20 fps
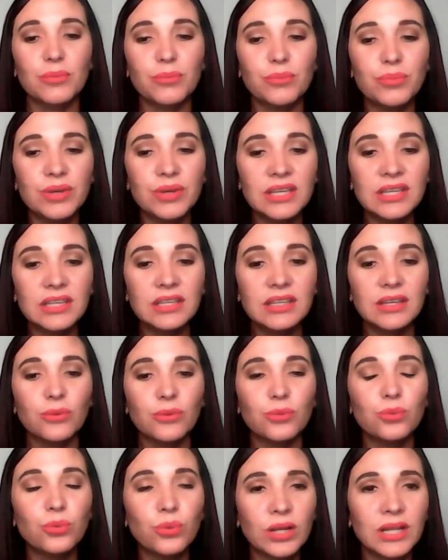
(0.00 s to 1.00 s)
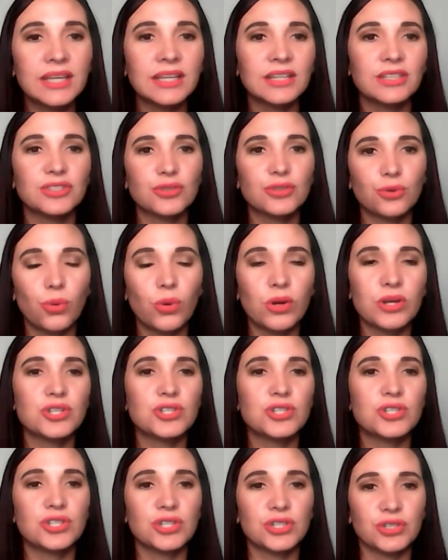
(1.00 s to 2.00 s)
be willing to
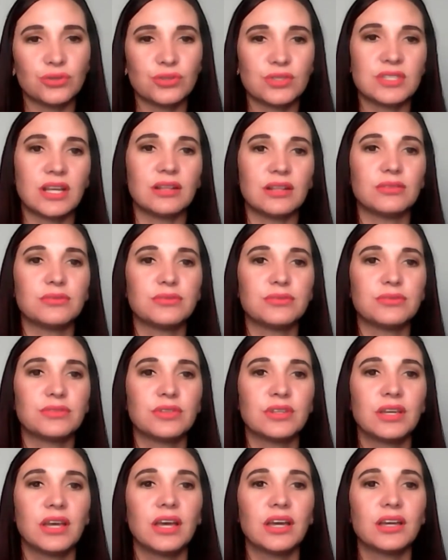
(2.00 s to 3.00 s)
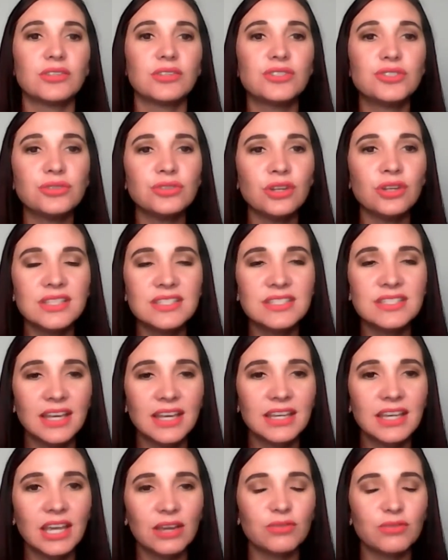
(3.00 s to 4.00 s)
question yourself. Do not take
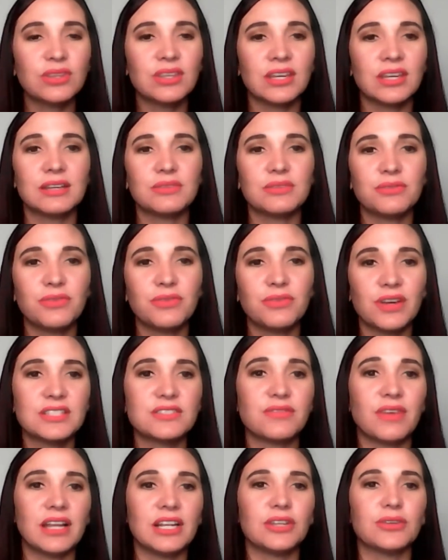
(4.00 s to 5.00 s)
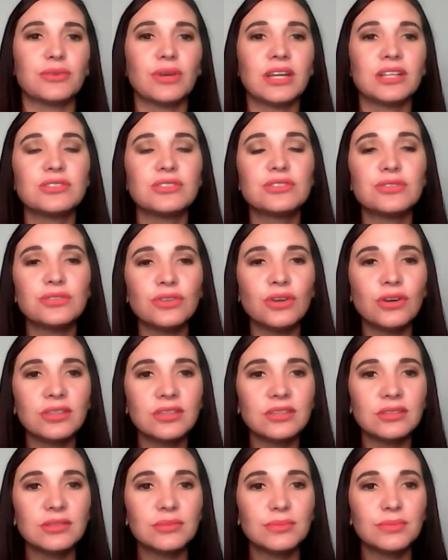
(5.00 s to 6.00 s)
everything at face value and do not
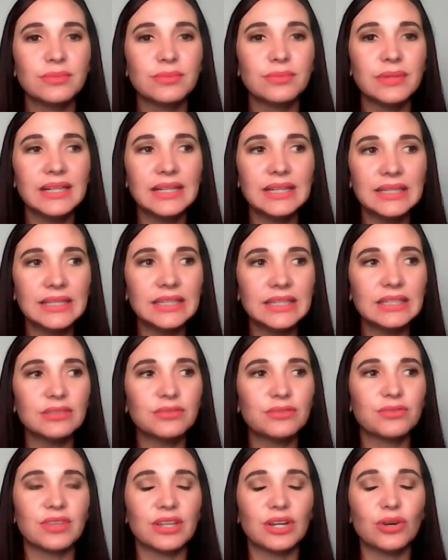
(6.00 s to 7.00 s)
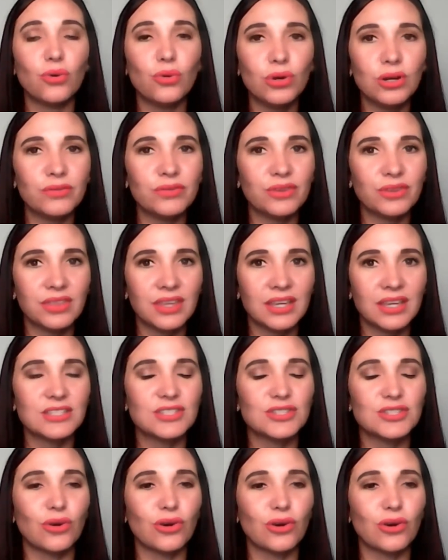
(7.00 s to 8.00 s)
believe that all of the
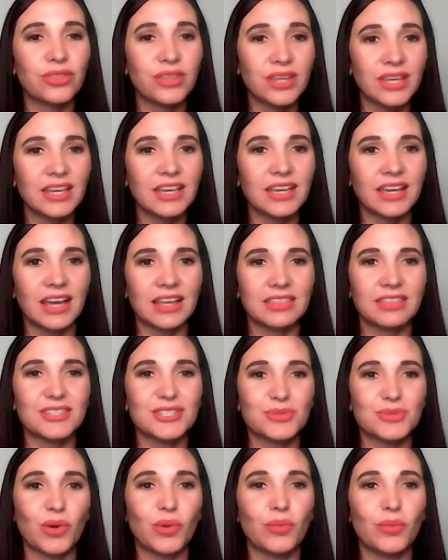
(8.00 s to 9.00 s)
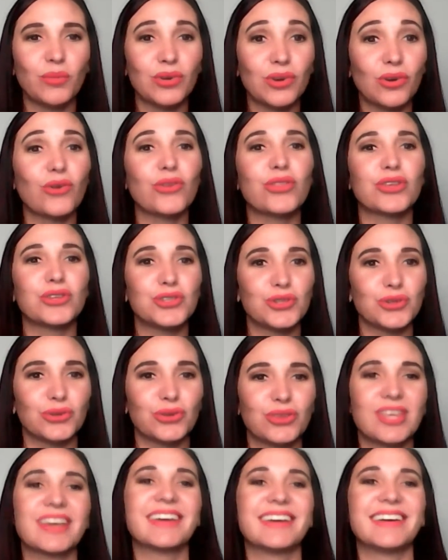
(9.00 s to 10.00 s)
things you are thinking at this moment are the
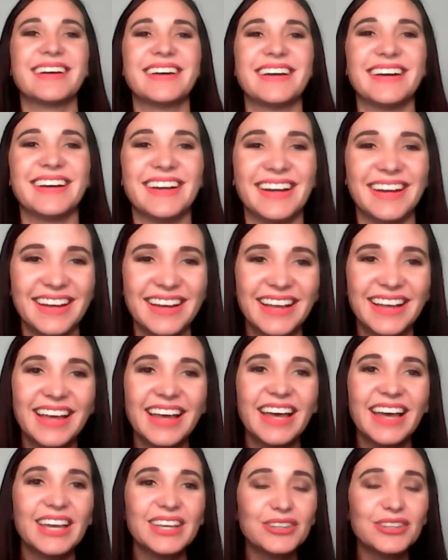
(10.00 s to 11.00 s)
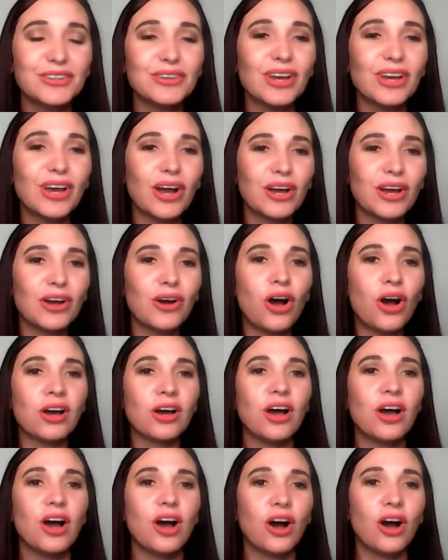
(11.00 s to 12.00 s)
truth. You
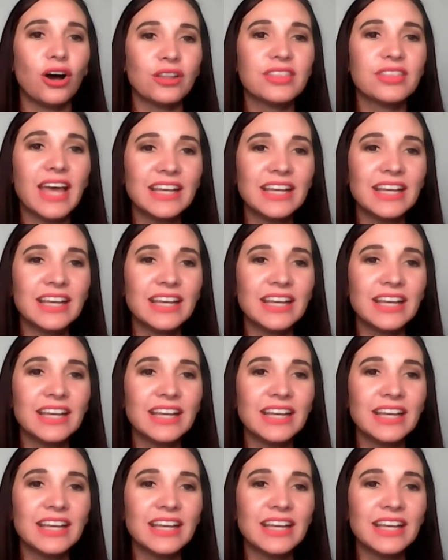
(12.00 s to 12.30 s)
on